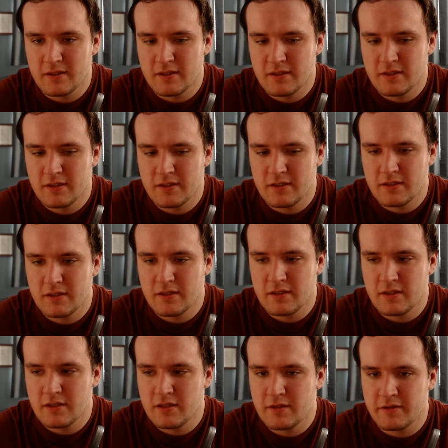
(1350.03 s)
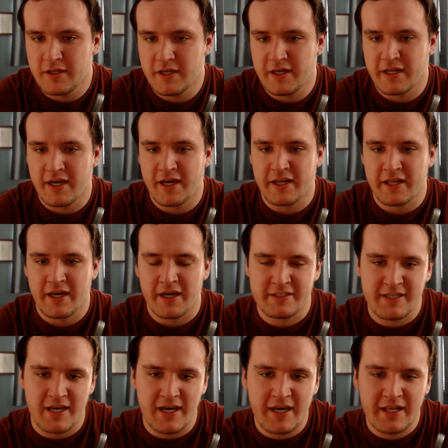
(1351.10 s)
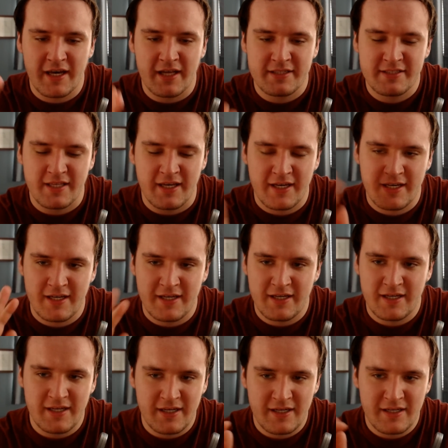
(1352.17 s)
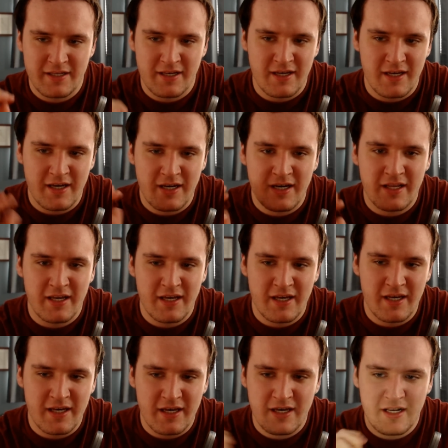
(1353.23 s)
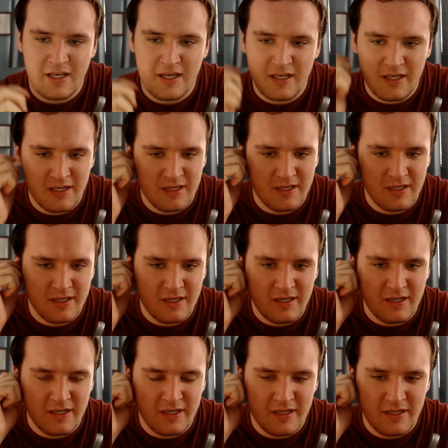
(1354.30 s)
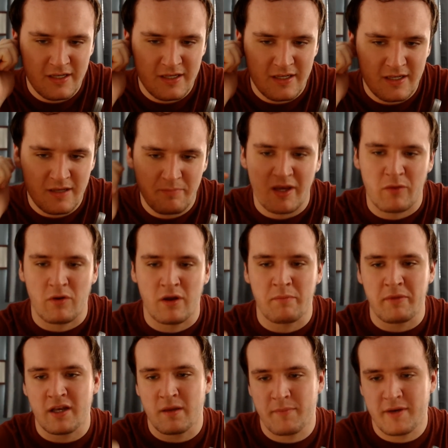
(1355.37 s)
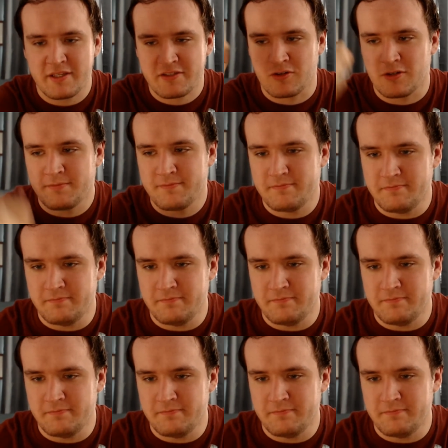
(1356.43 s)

Da da da da da da da da da da da. By the way, Mina, best girl.